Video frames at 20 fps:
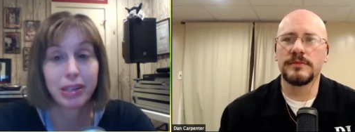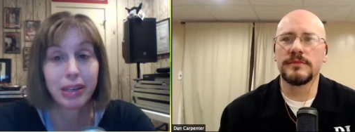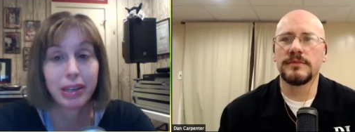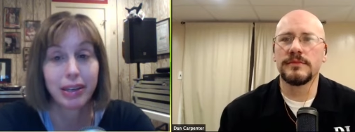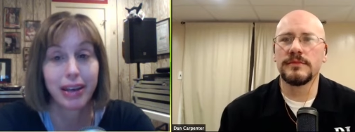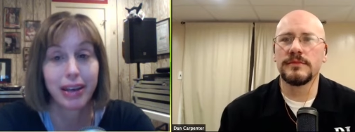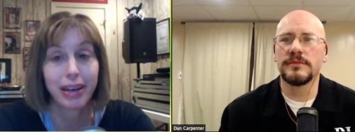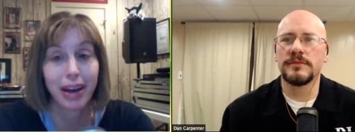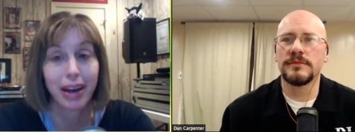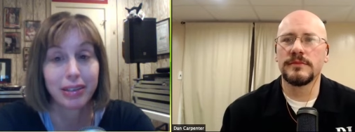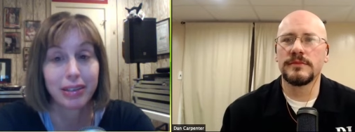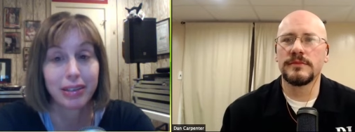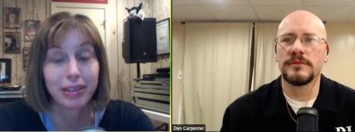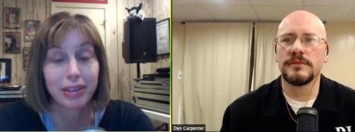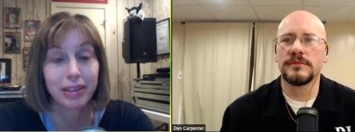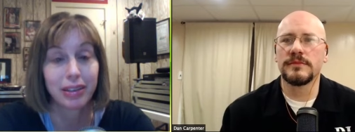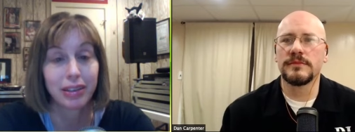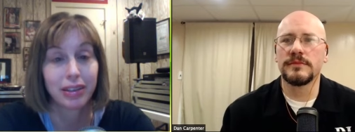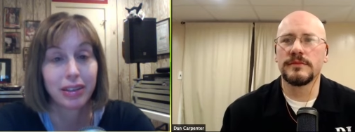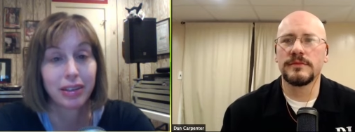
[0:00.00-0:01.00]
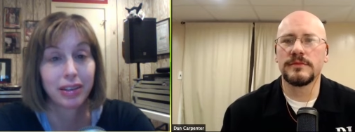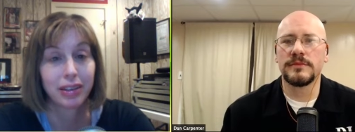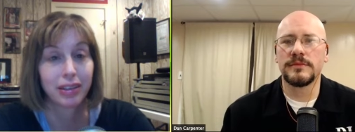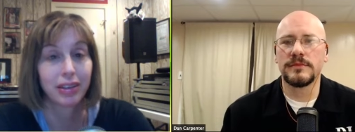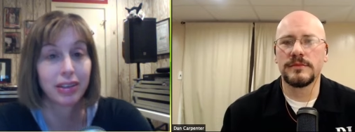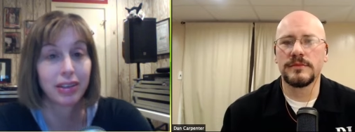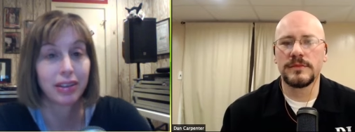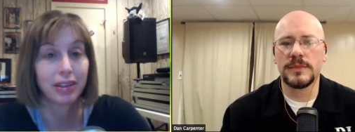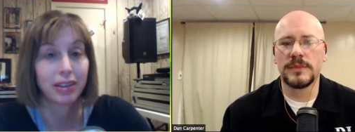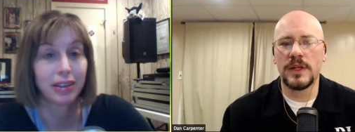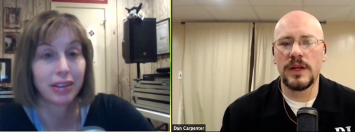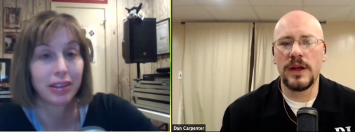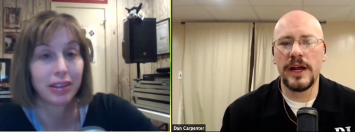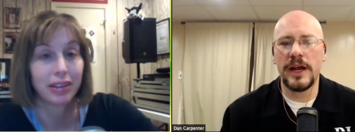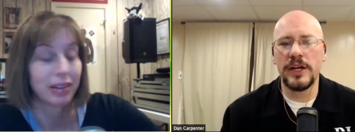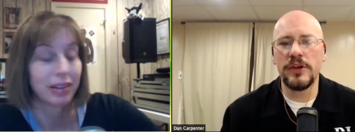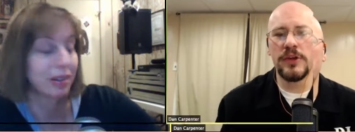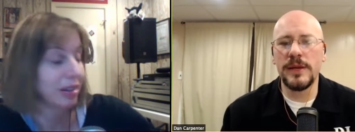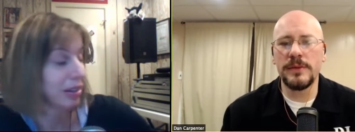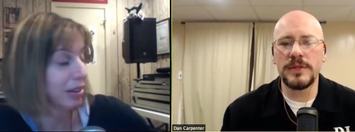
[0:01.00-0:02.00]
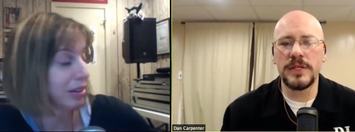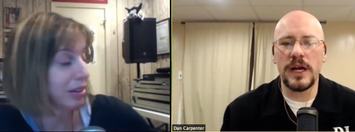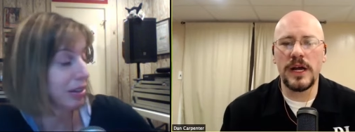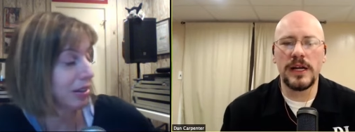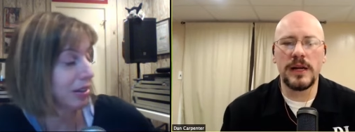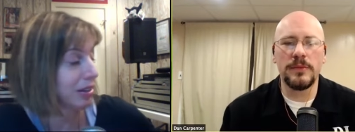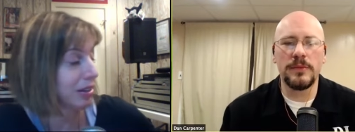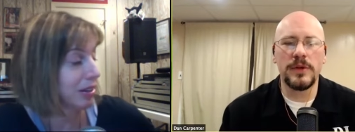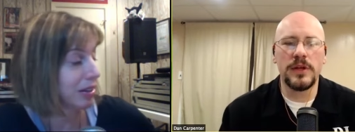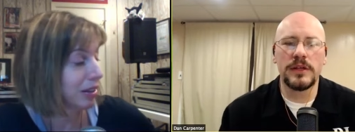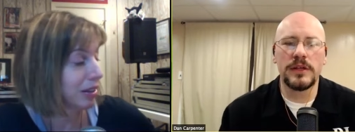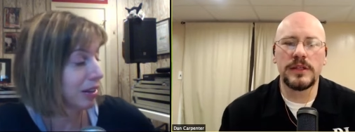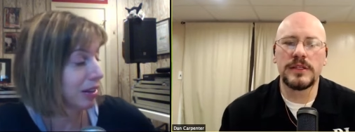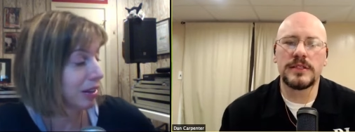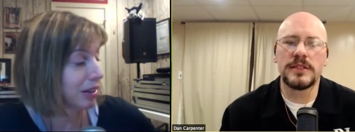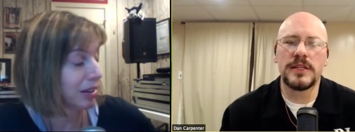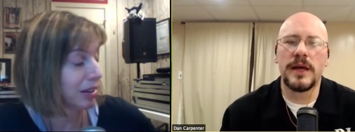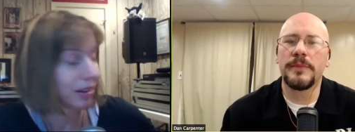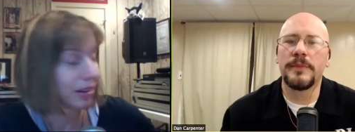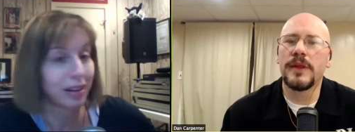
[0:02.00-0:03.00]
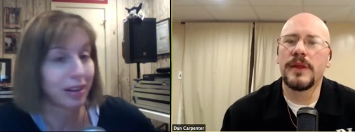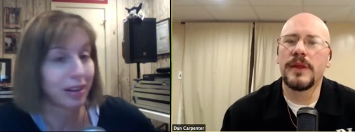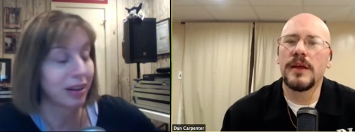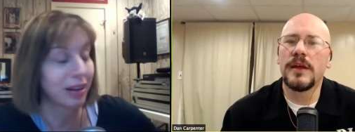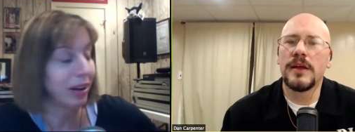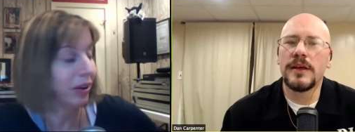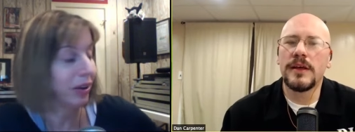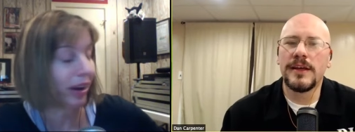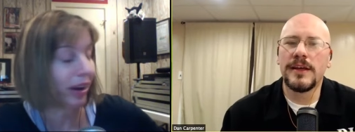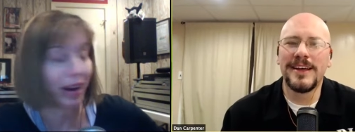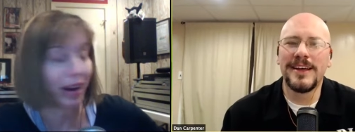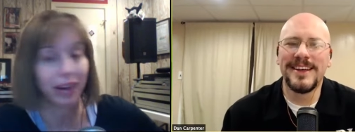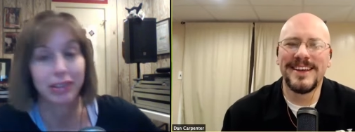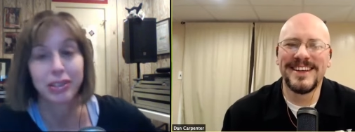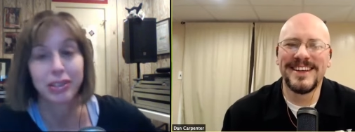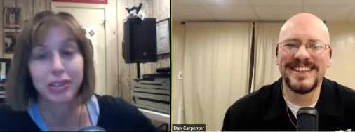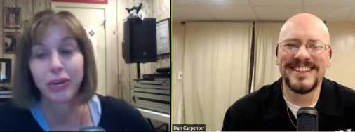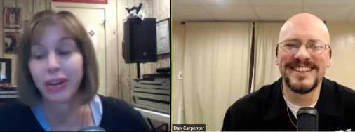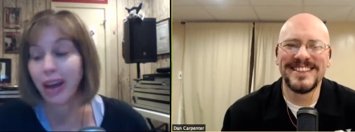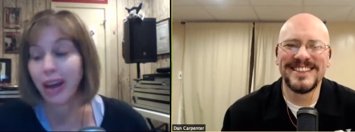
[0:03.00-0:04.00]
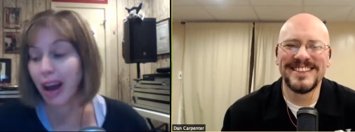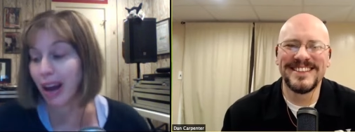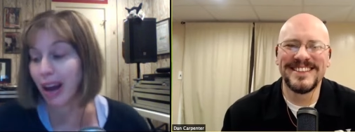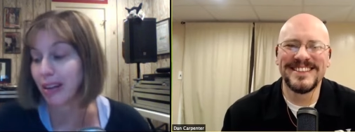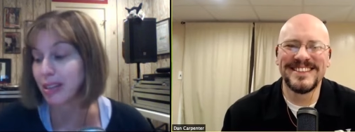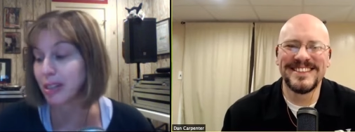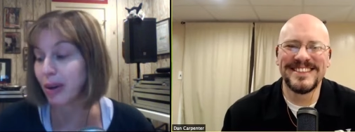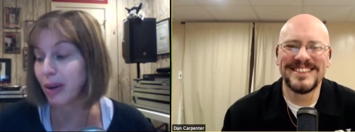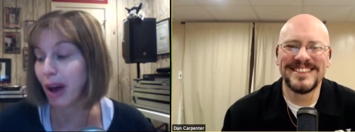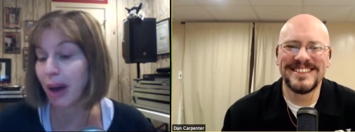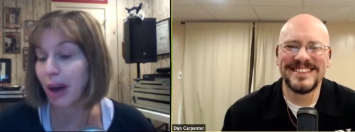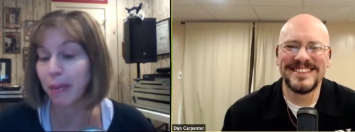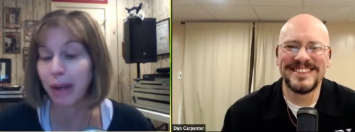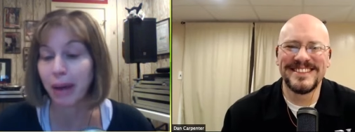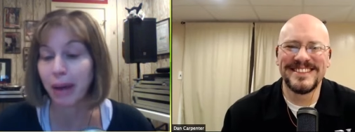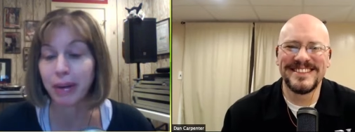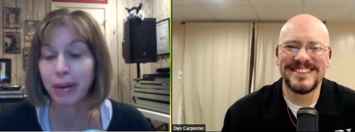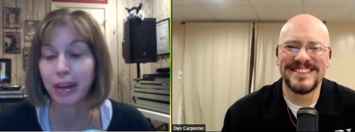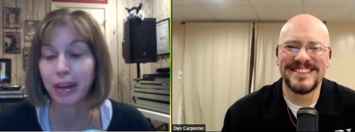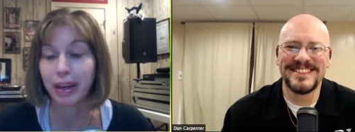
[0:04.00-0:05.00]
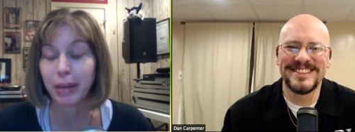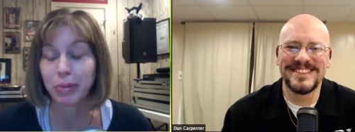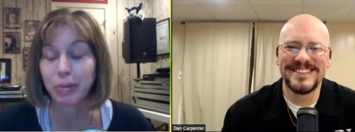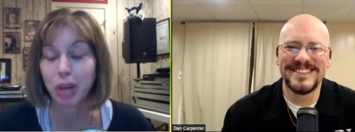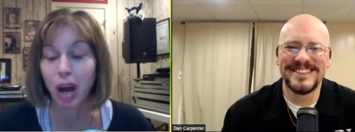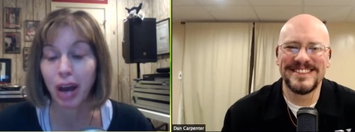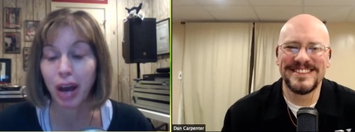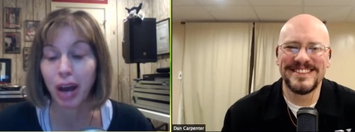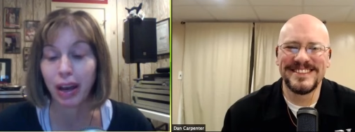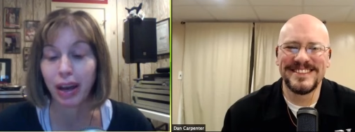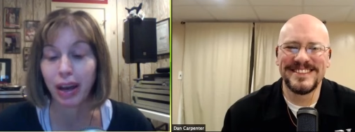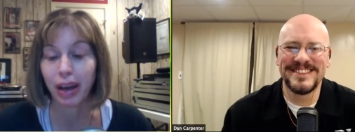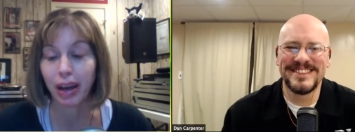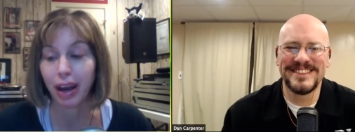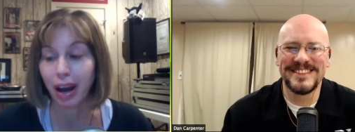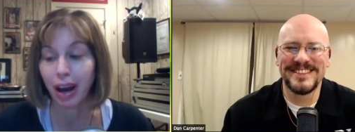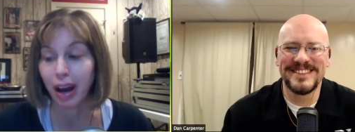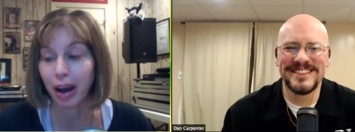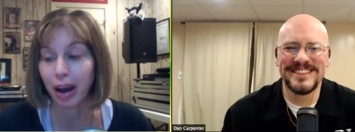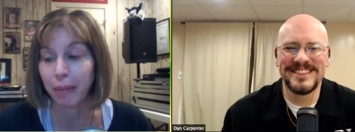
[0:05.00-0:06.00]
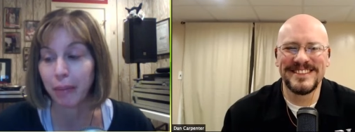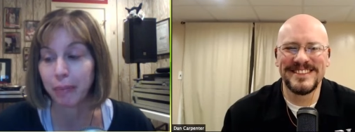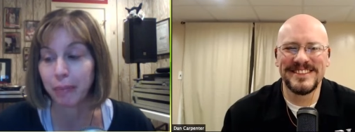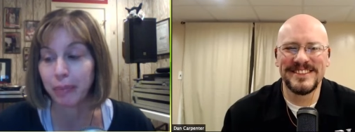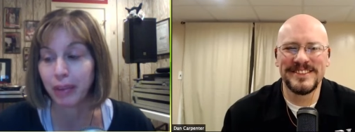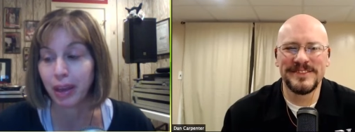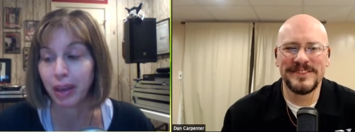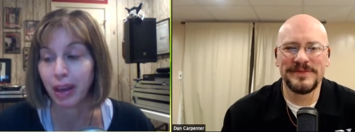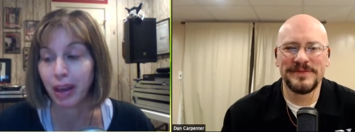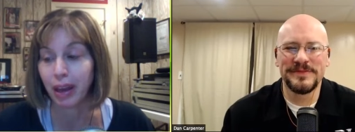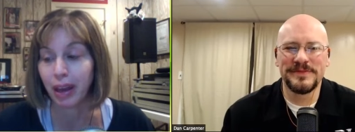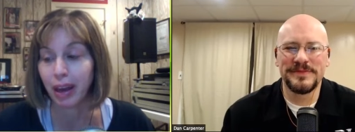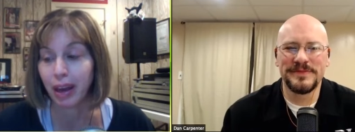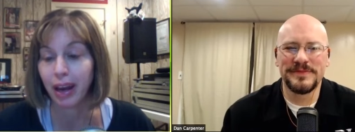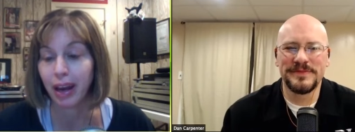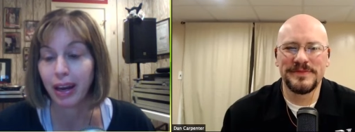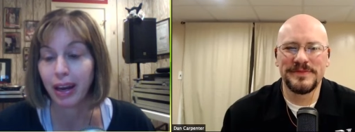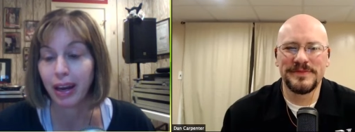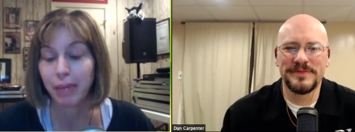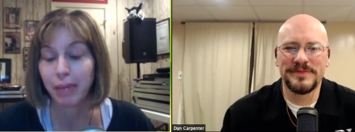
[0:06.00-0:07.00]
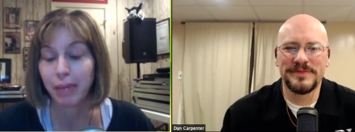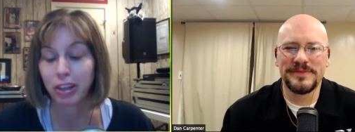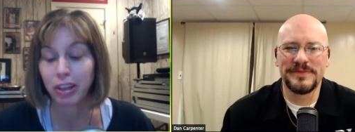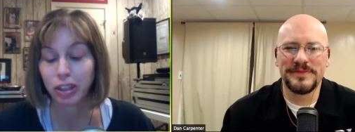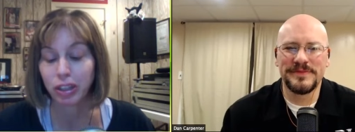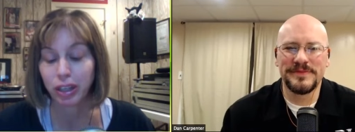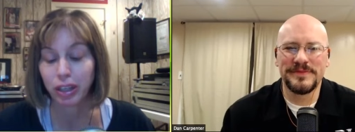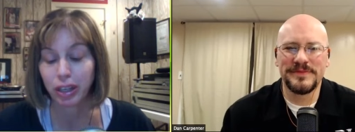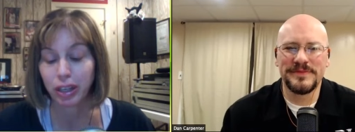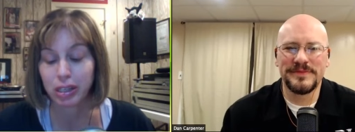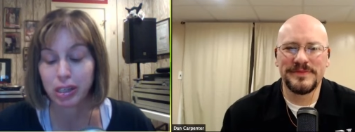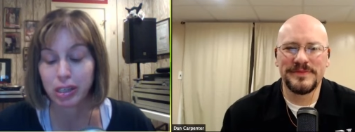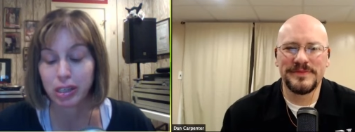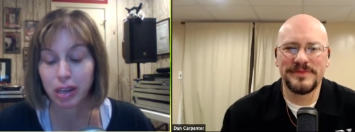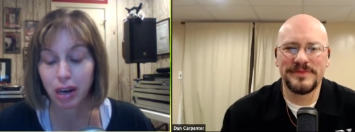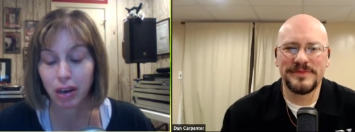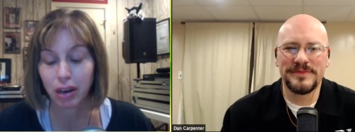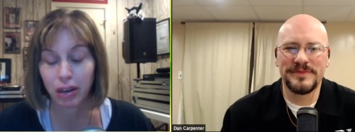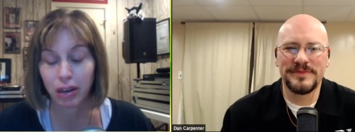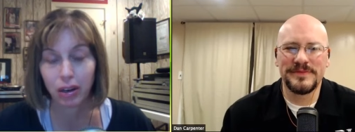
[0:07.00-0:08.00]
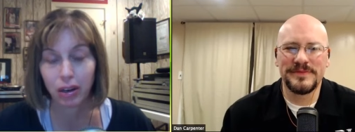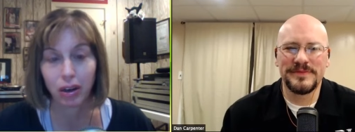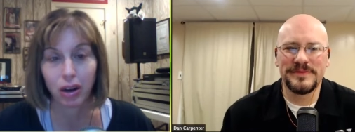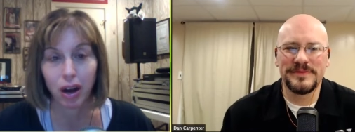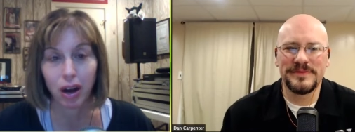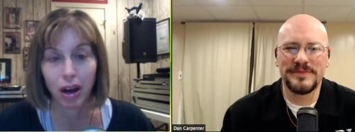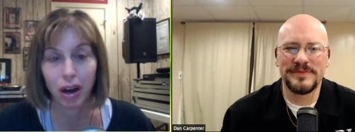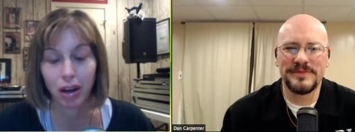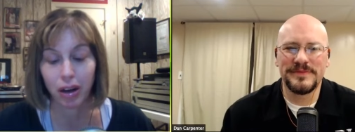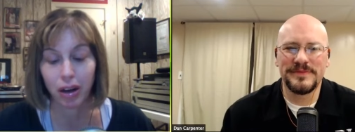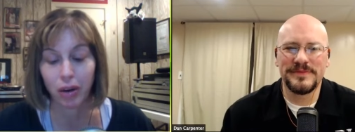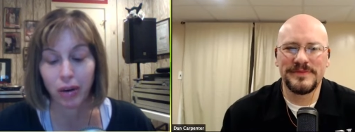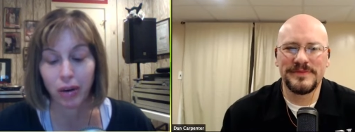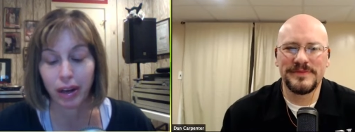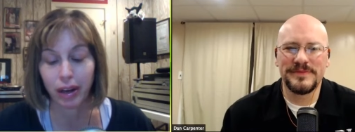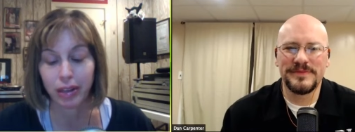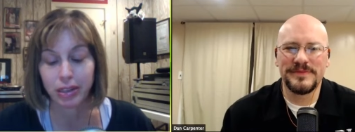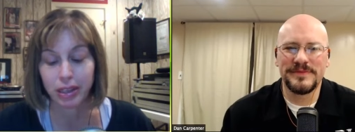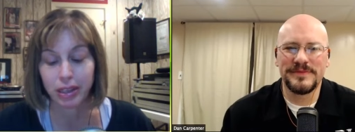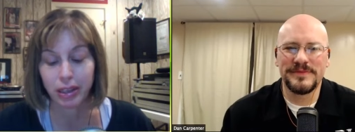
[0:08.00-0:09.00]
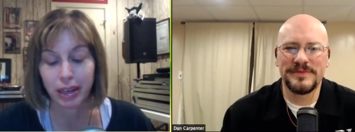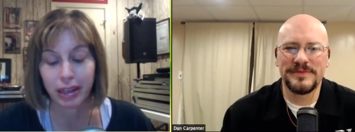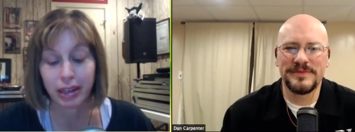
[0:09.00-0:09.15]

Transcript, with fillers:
Speaker 1: yet. All right, you keep talking. I'm going to look this up.
Speaker 2: Okay, so yeah, so I'm I'm going to keep talking, um, and I'm actually going to start uh, going on to like